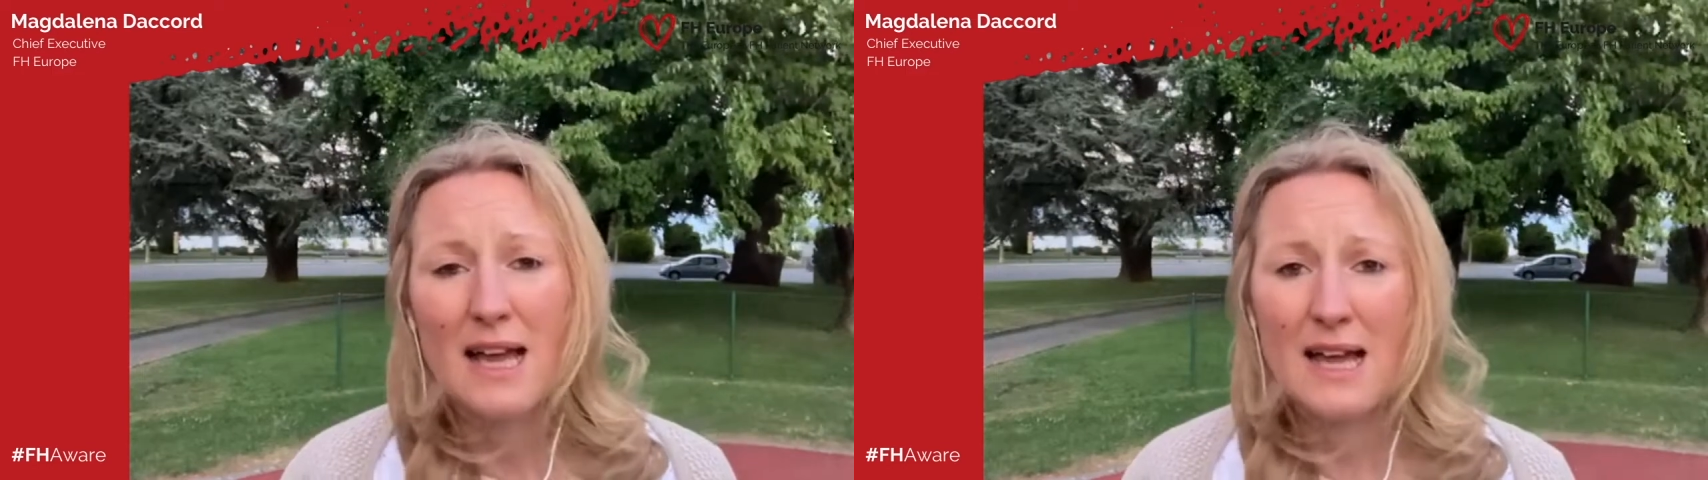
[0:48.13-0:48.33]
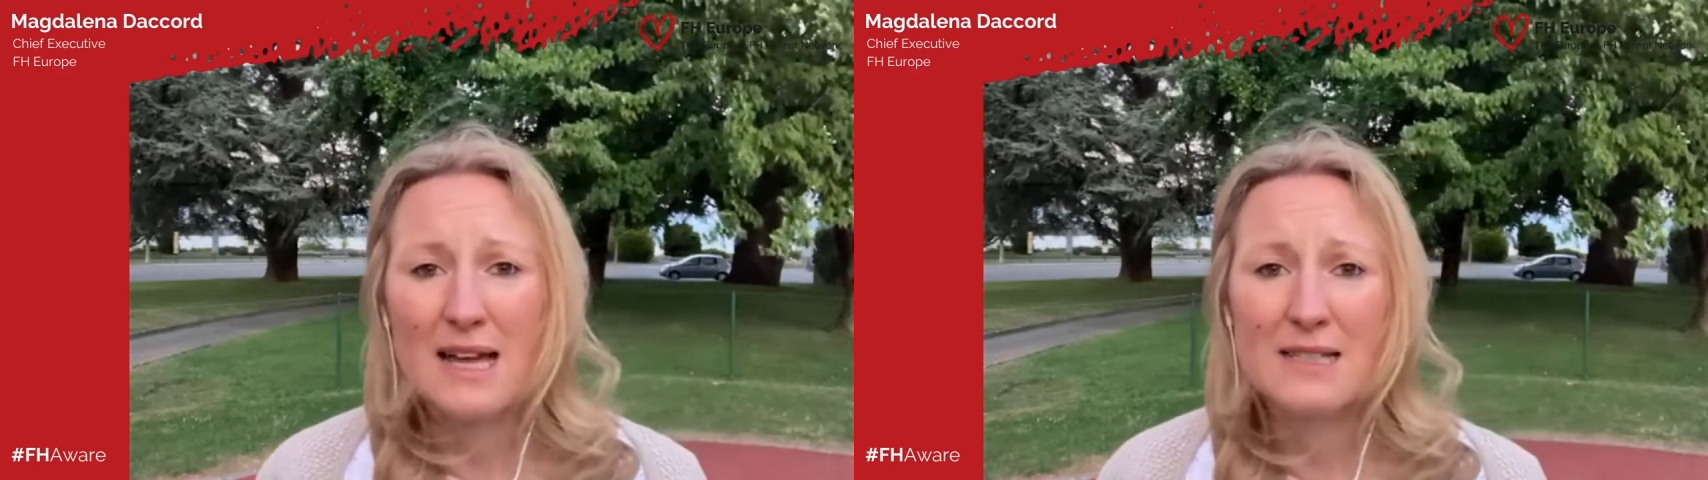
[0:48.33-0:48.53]

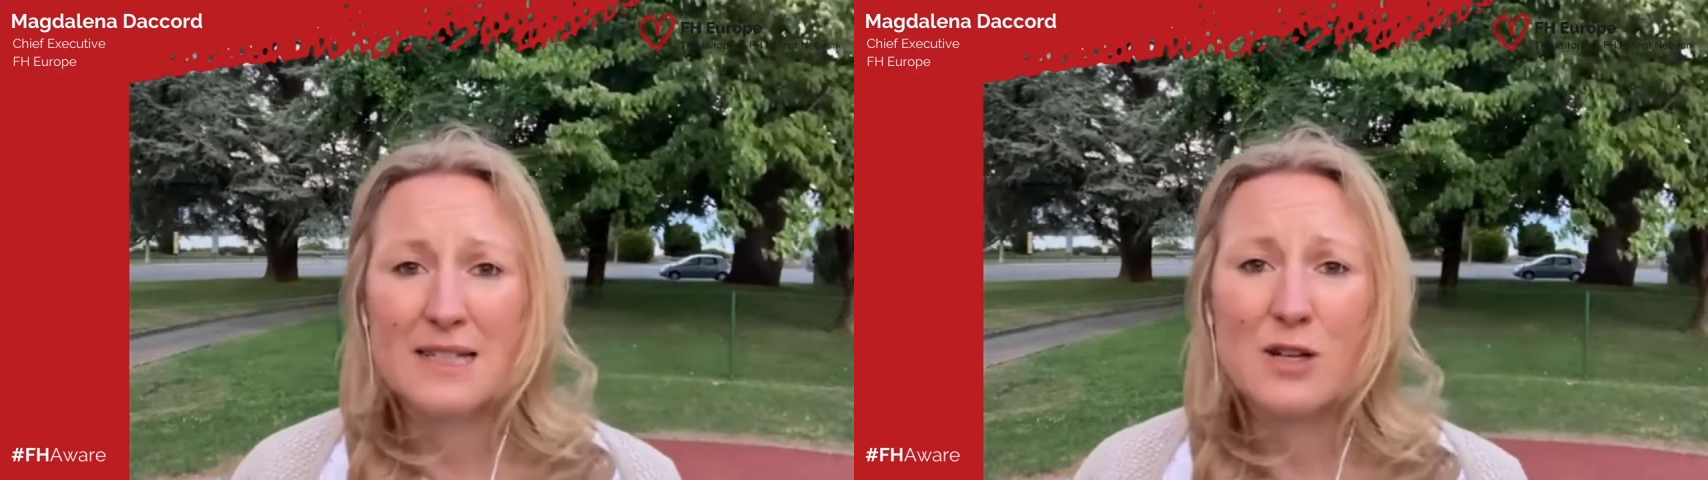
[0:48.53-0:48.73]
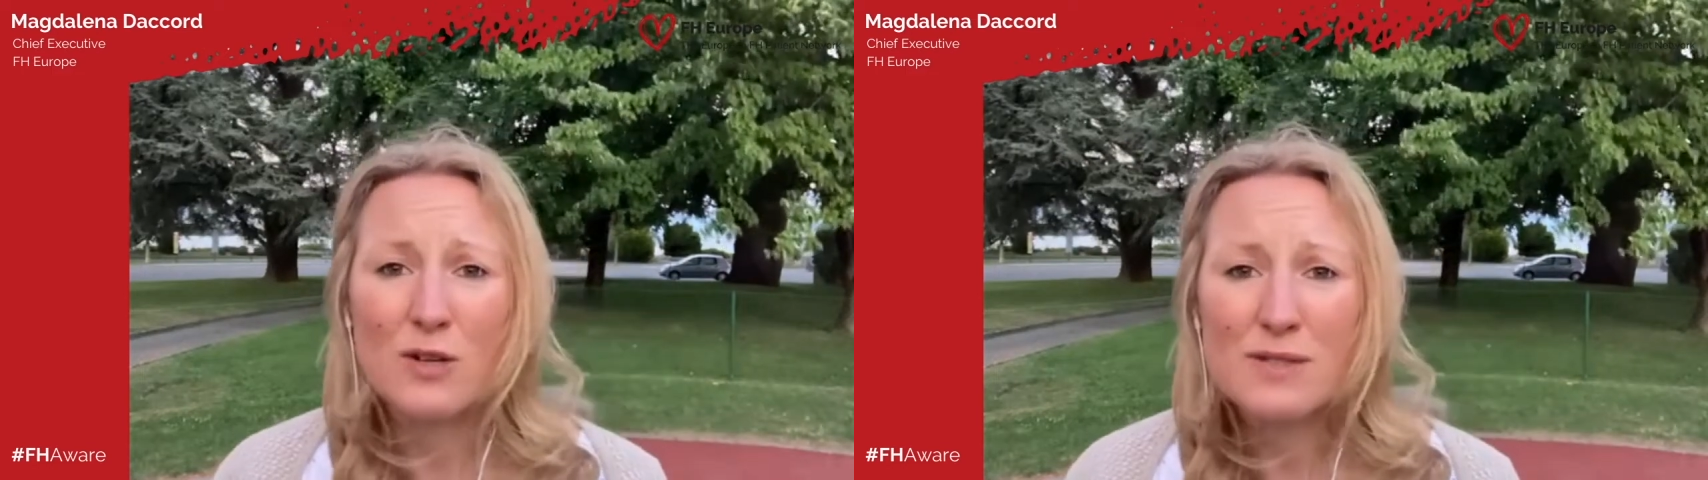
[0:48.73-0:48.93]
and
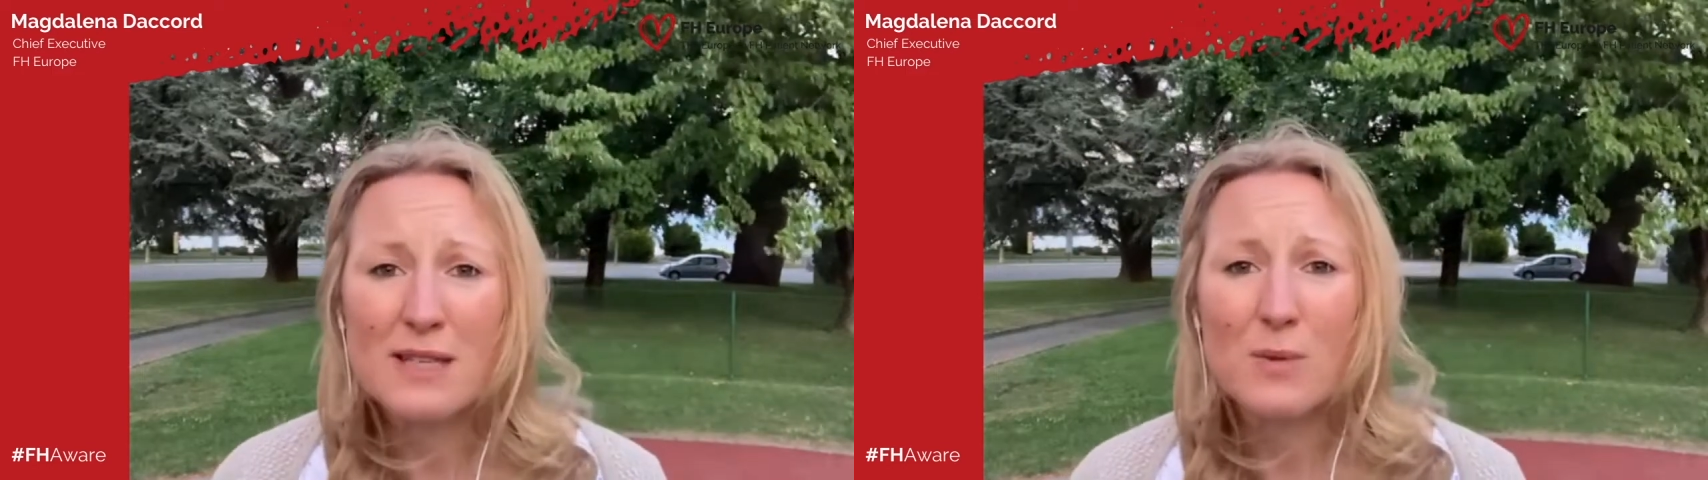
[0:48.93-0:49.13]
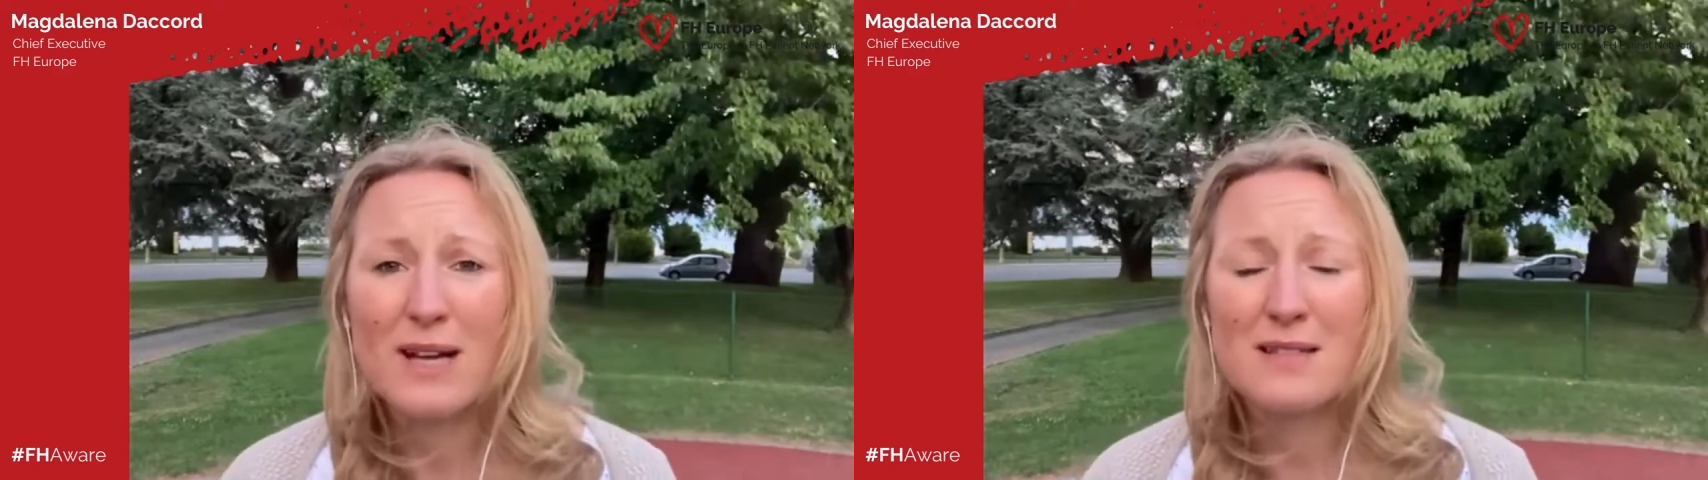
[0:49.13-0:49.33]
in
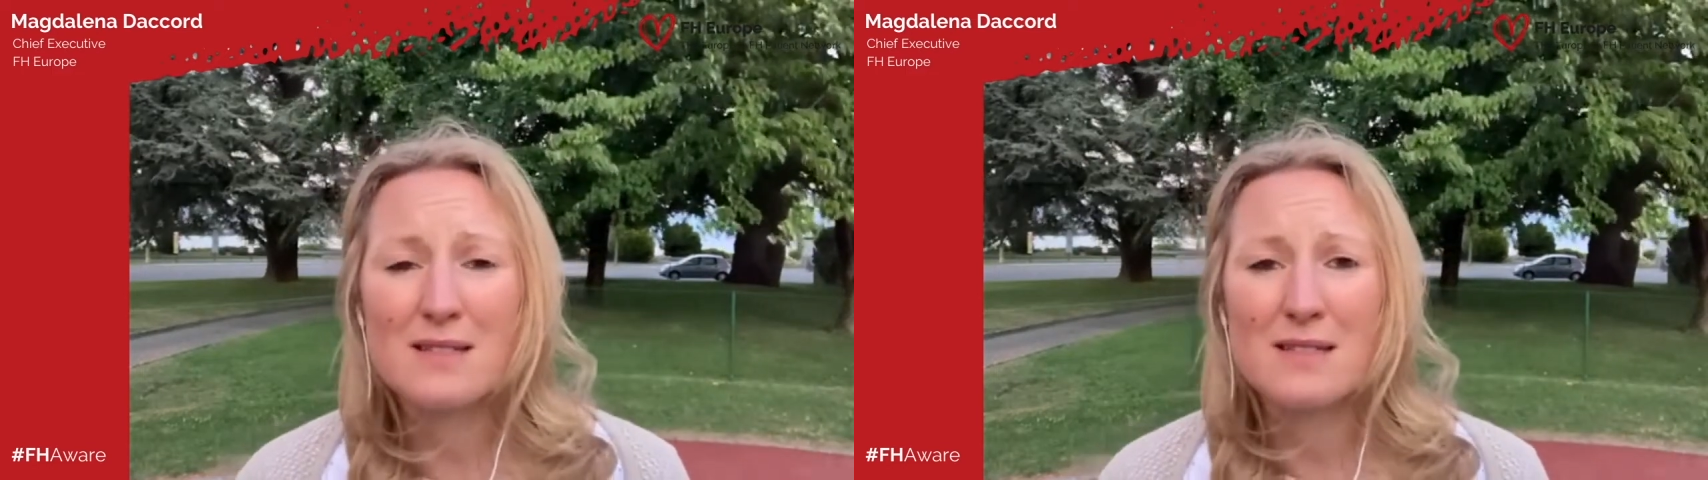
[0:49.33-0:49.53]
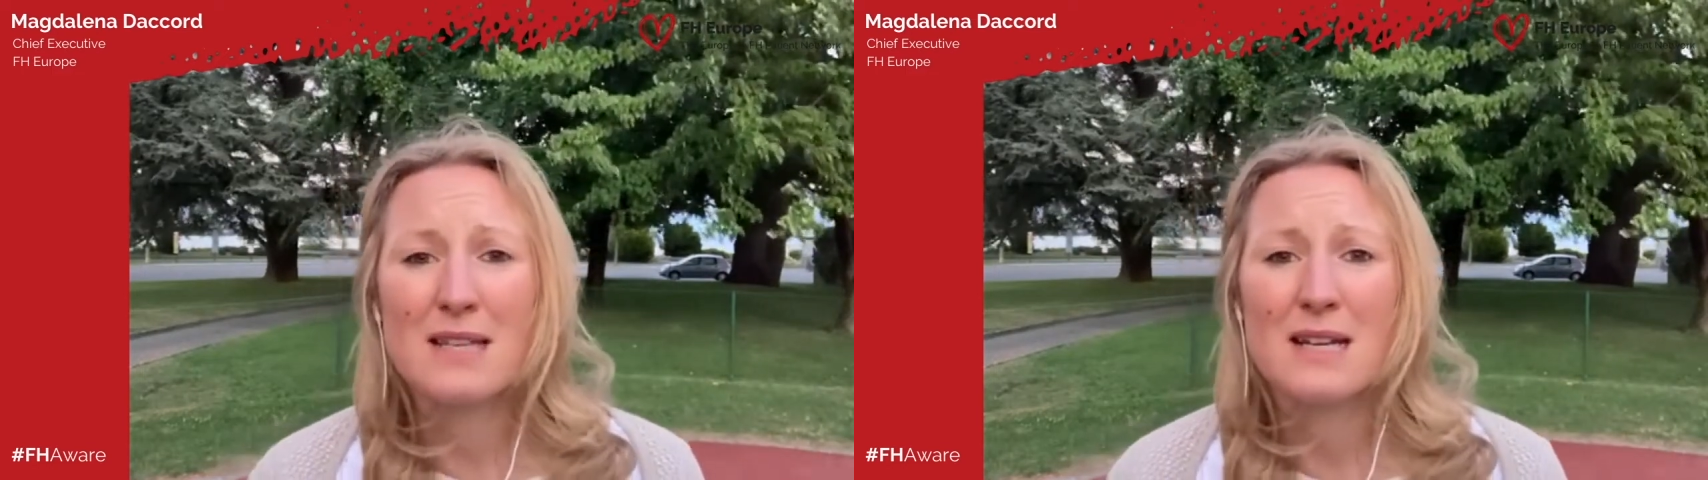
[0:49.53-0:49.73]
consequence,